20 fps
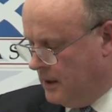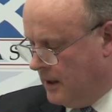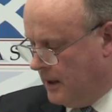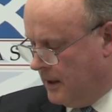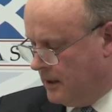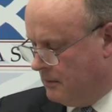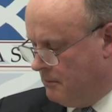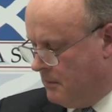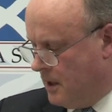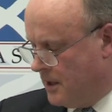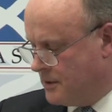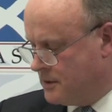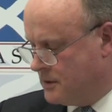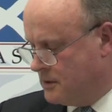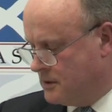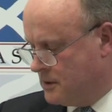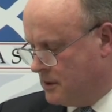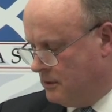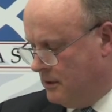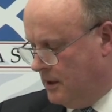and a
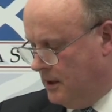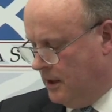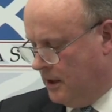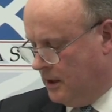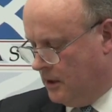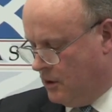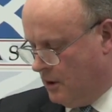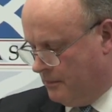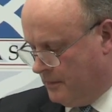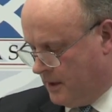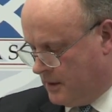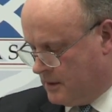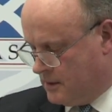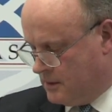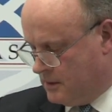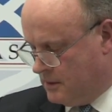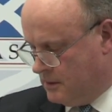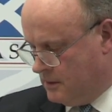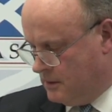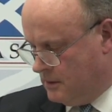master's degree in economics.